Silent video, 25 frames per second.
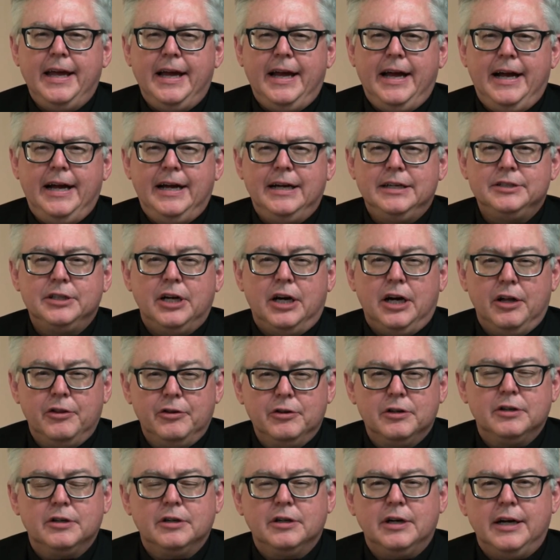and
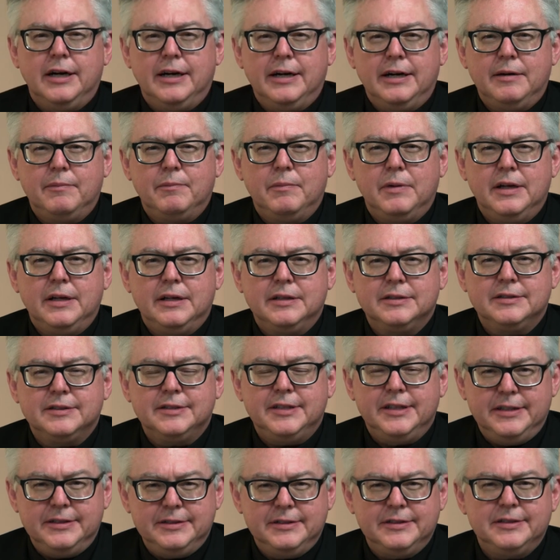other
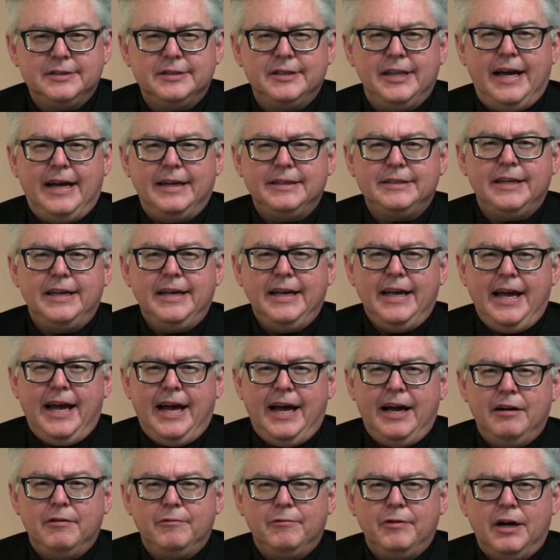sins that
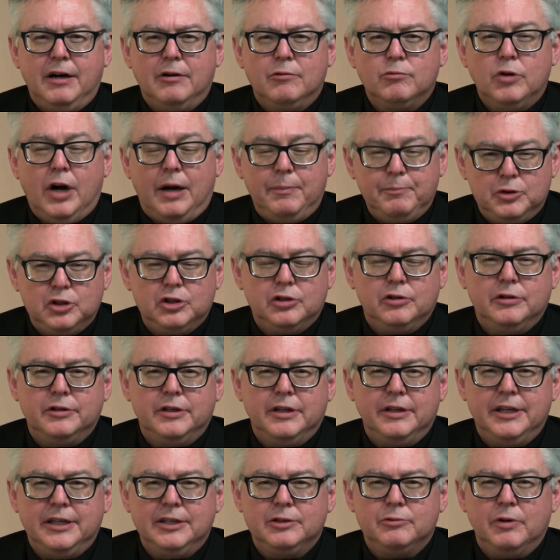have
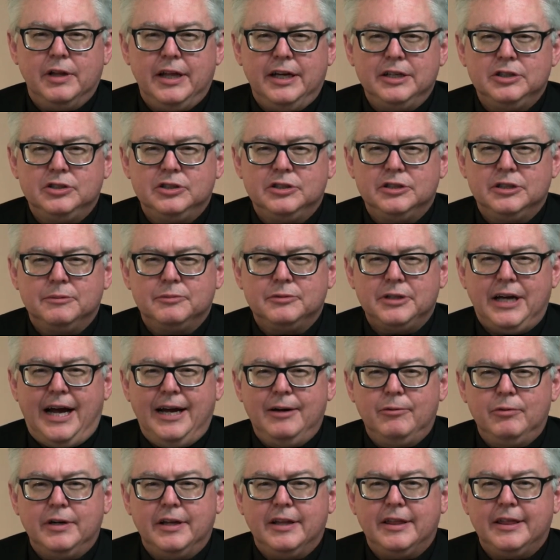ruptured these relationships.
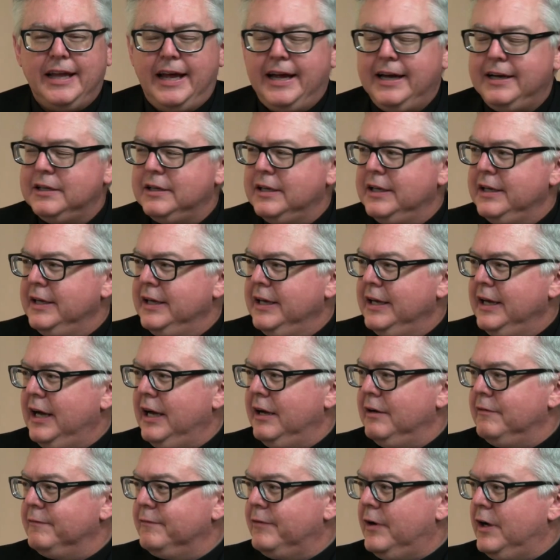I want to thank
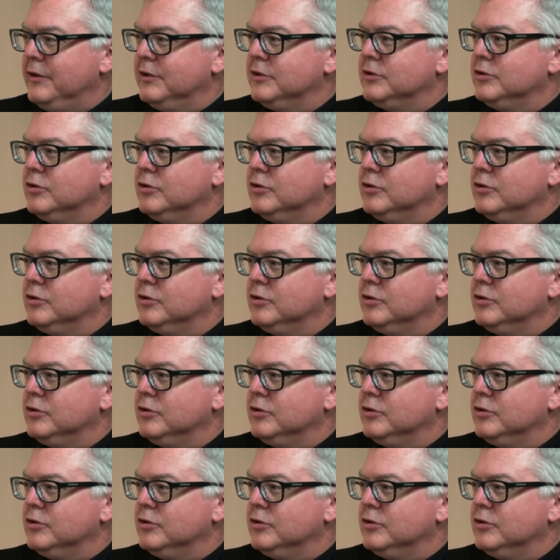Father